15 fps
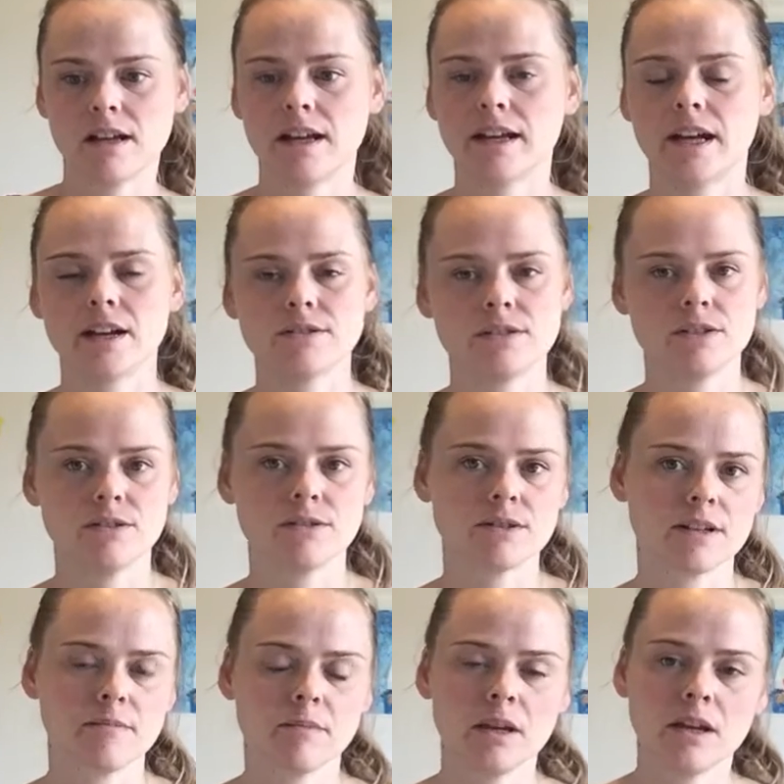and how to use
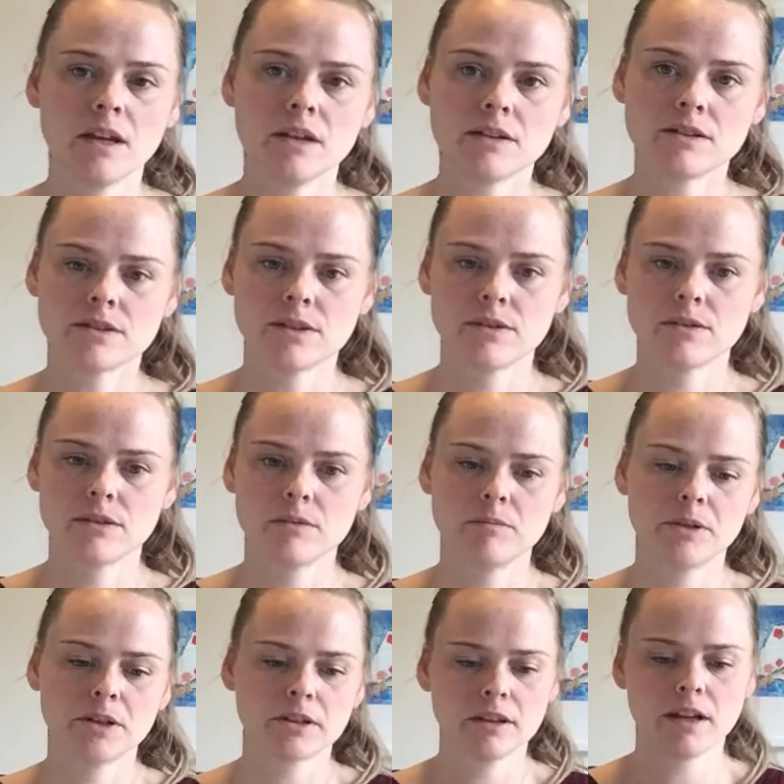them. So the
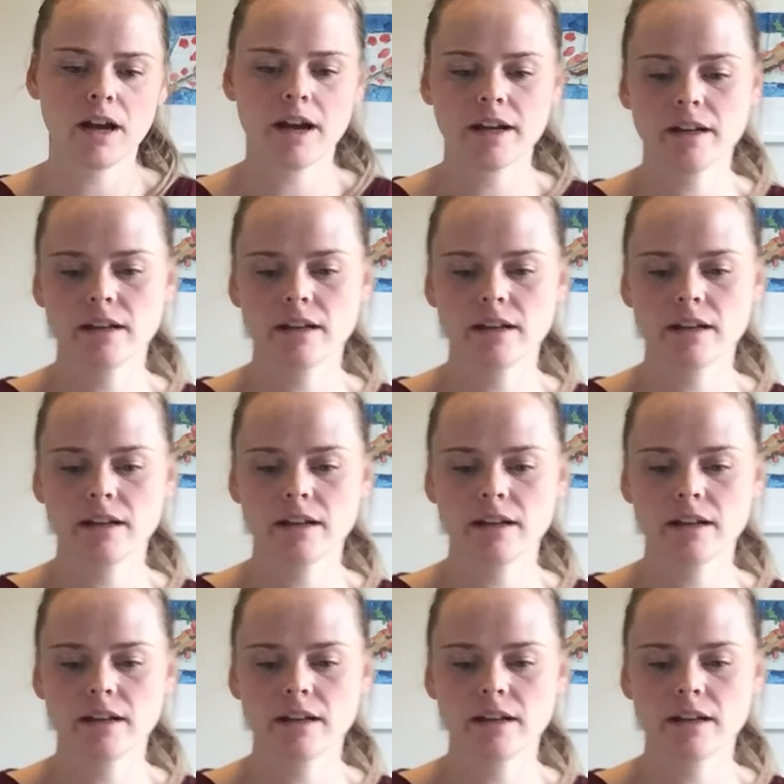book that